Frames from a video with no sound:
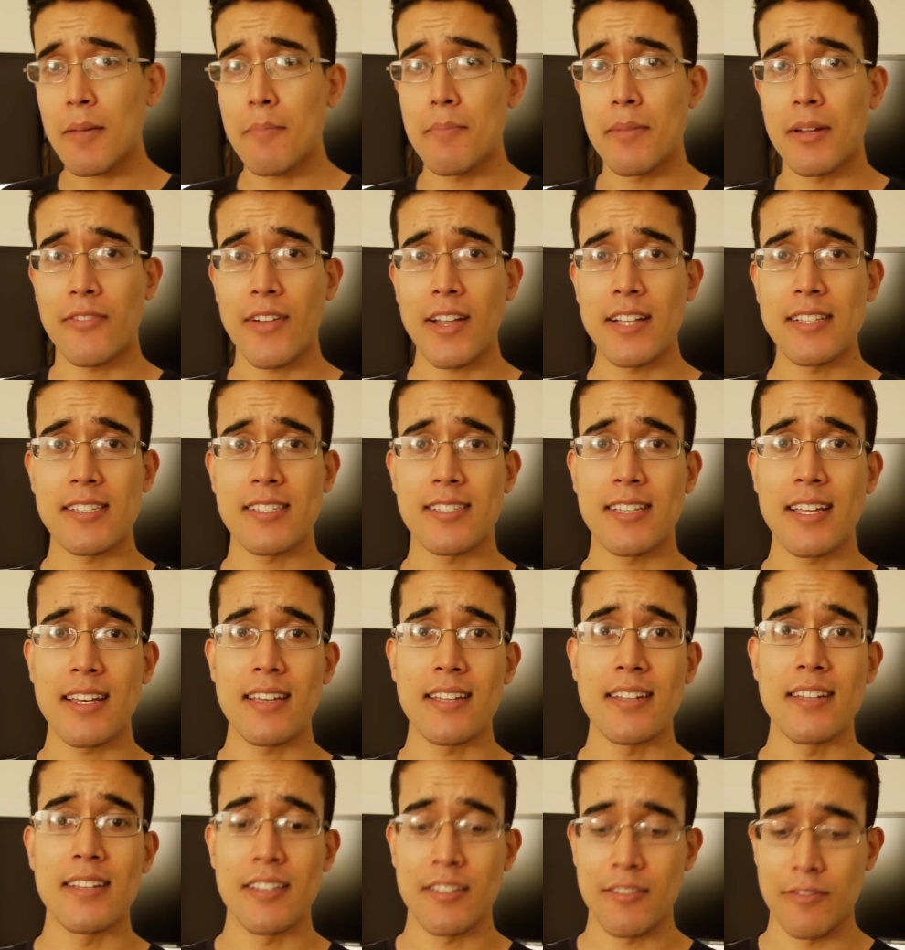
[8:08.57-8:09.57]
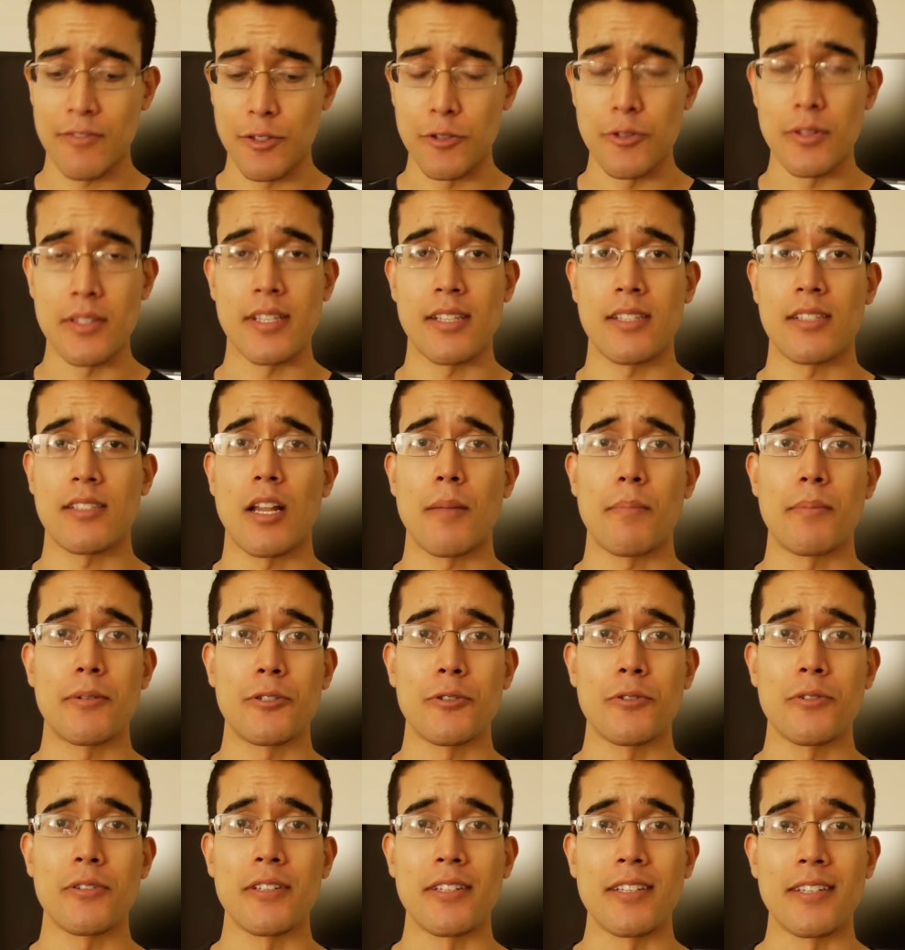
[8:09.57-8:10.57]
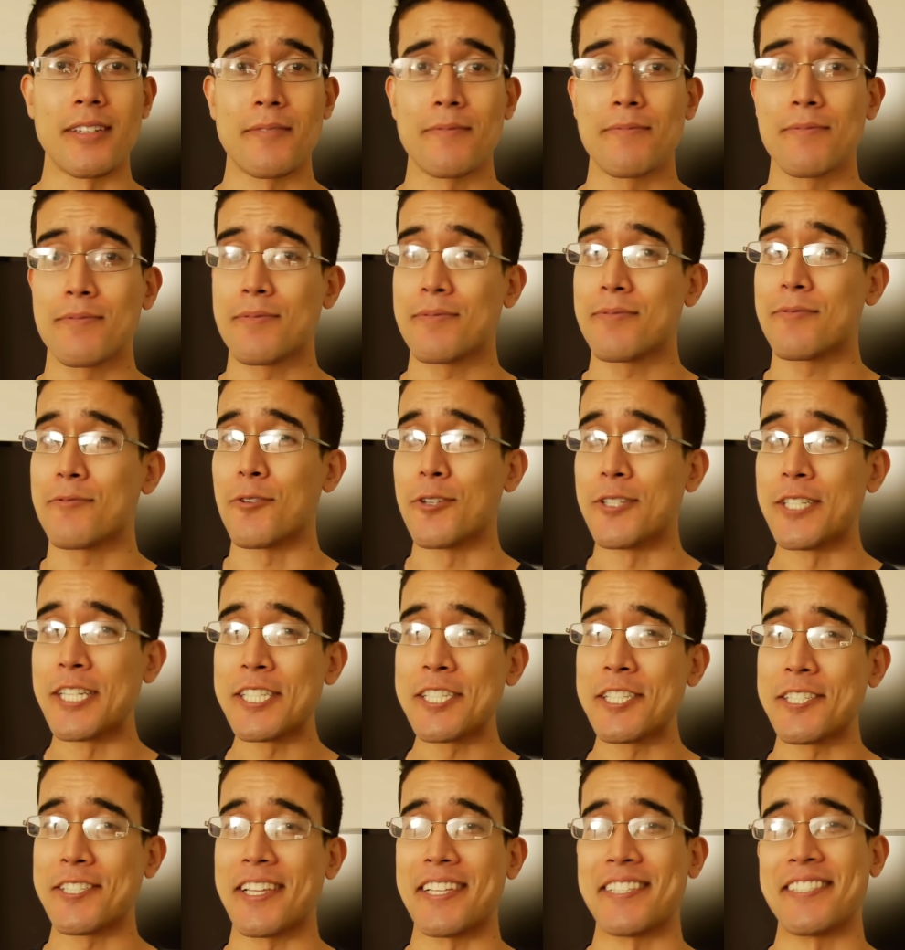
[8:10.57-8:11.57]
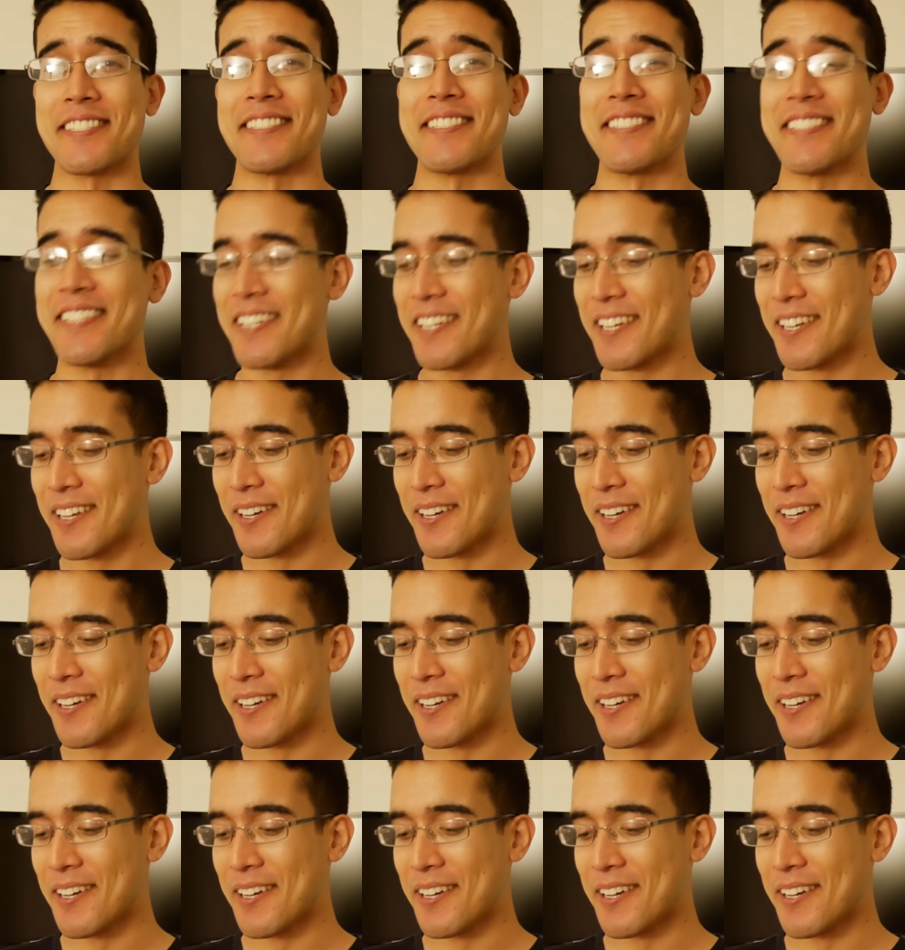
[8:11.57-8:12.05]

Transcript: But if I instead view this as an opportunity for a teaching lesson,